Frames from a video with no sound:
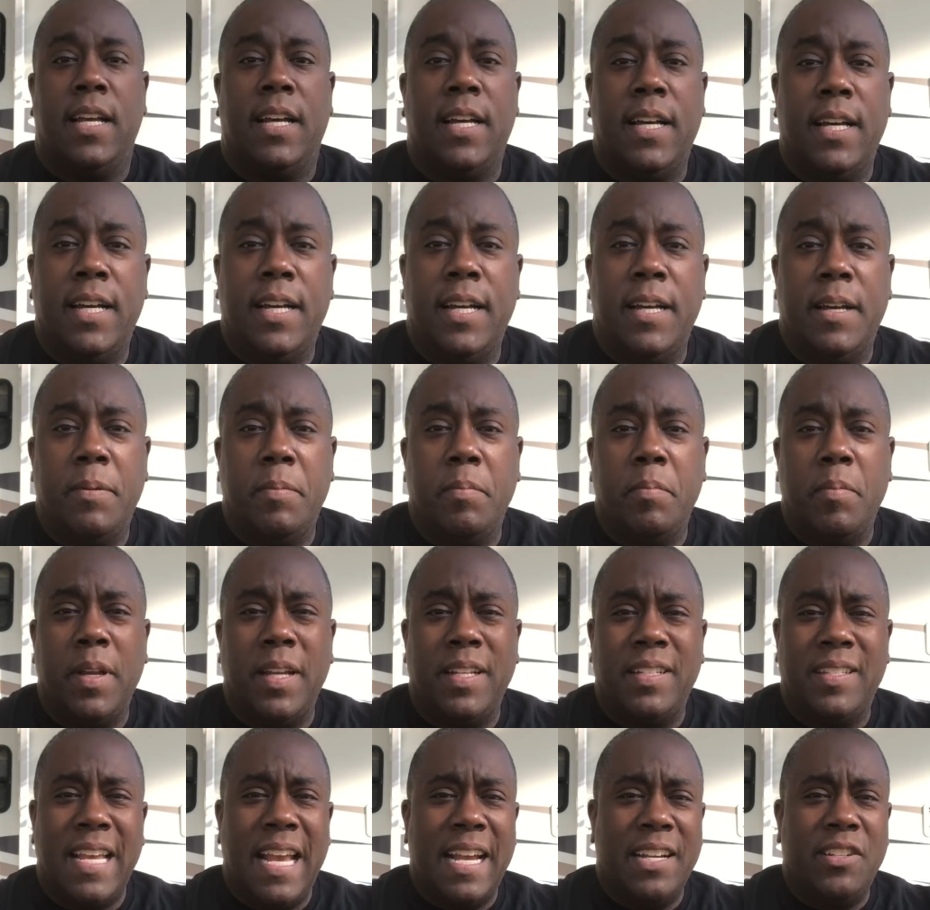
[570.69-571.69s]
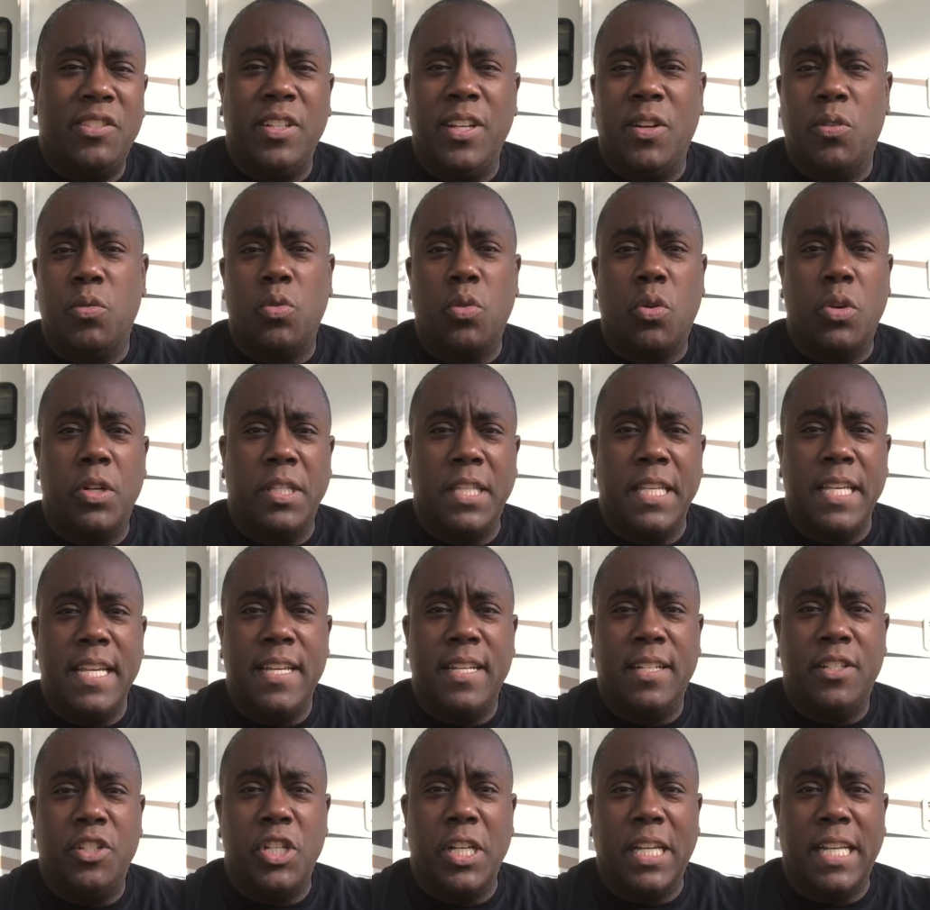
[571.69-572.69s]
It's actually a
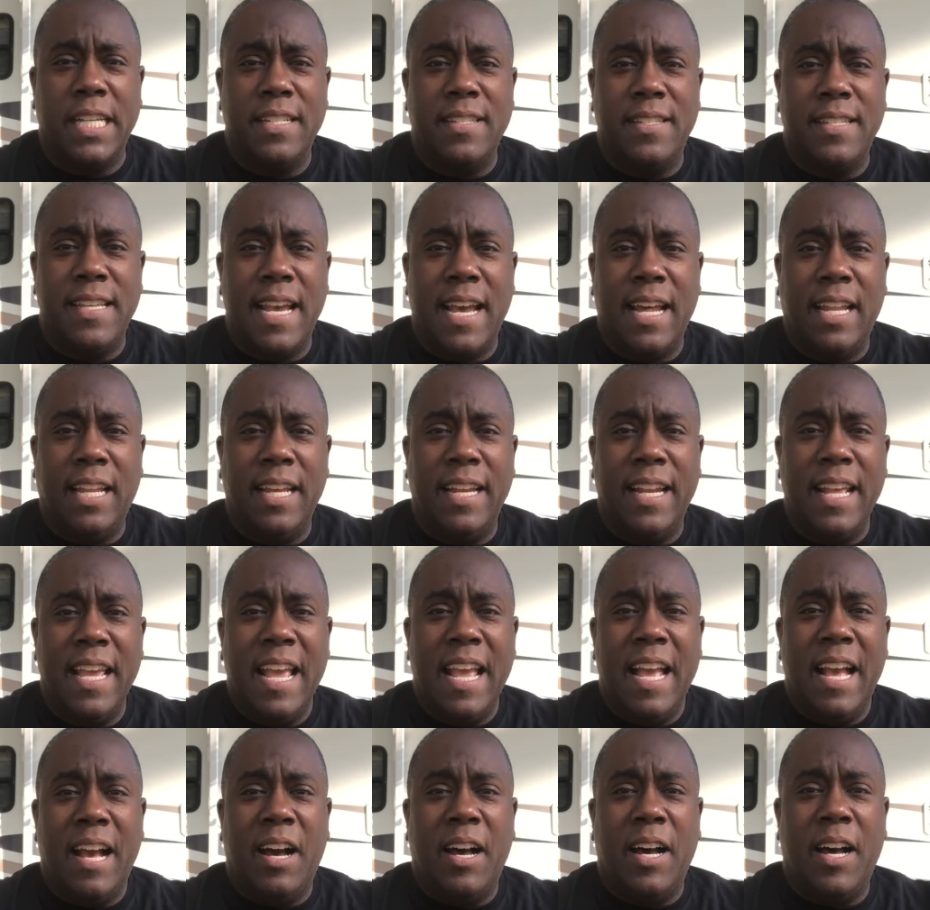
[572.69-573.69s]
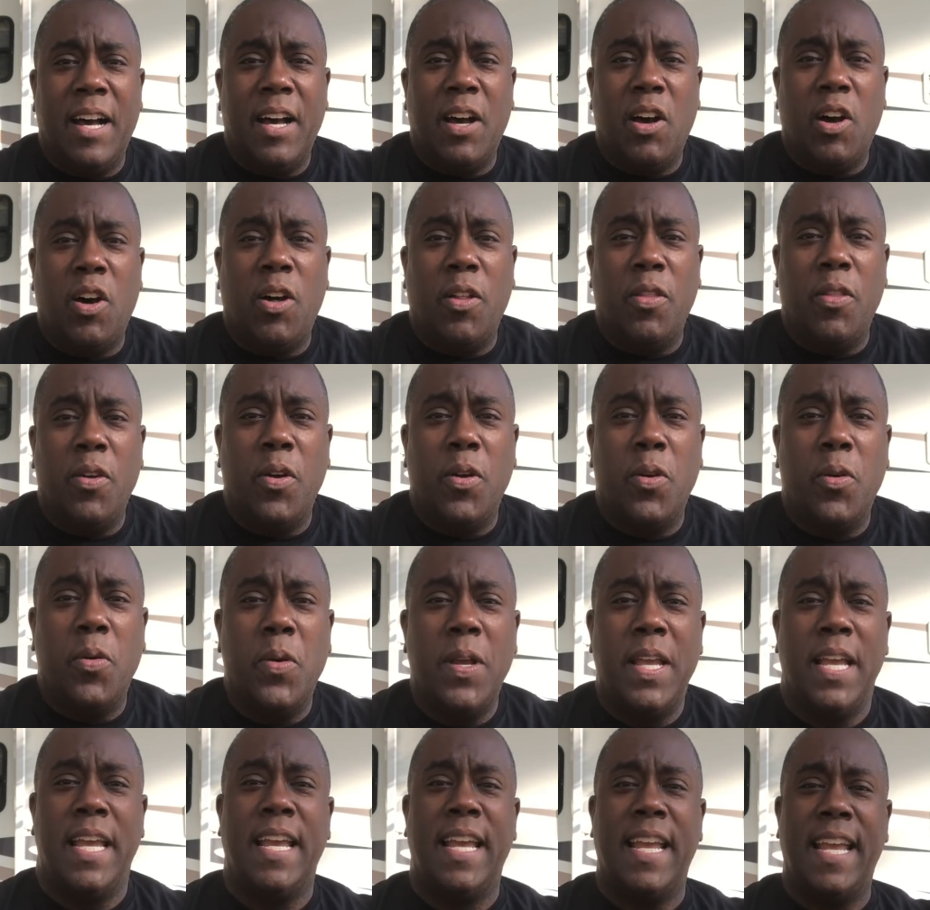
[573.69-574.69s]
tortilla chicken salad,
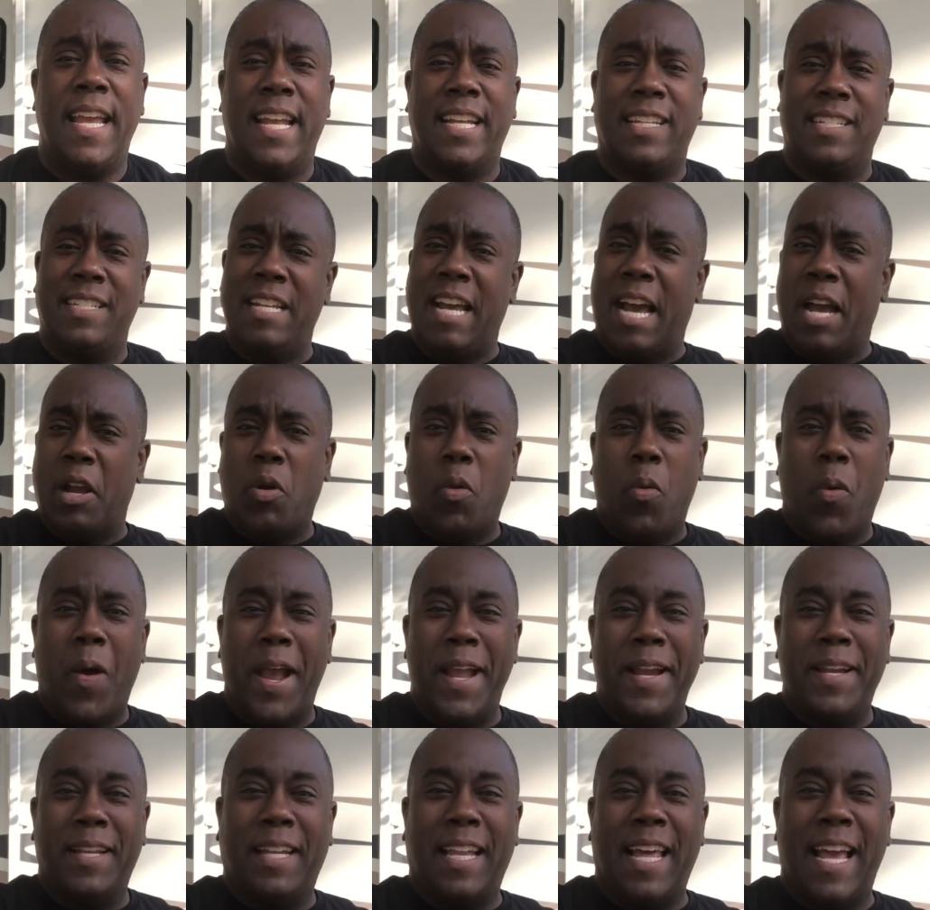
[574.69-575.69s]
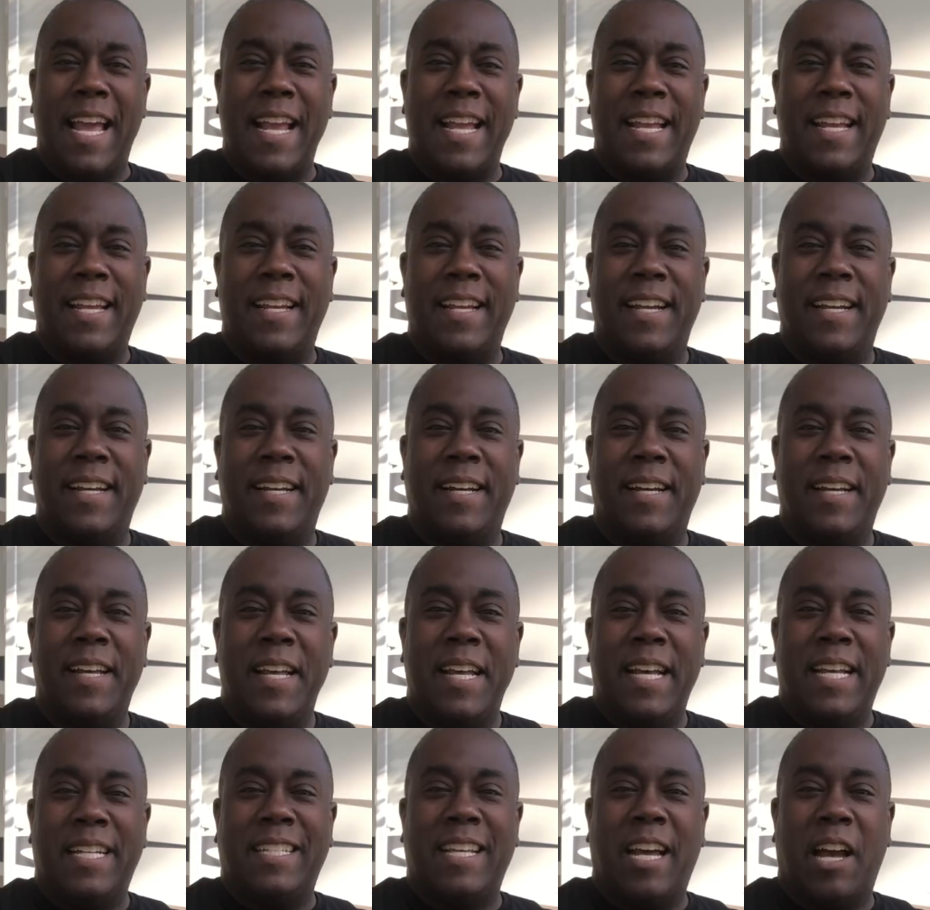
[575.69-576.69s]
although it's not quite like
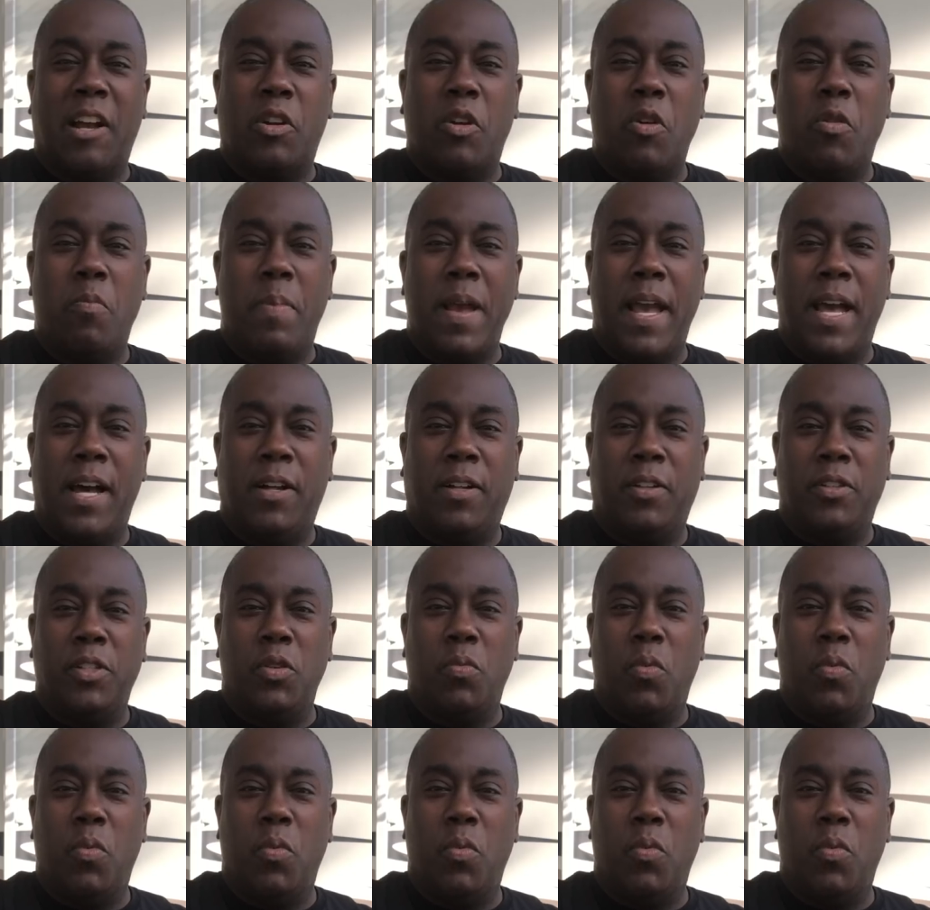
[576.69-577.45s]
Taco Bell.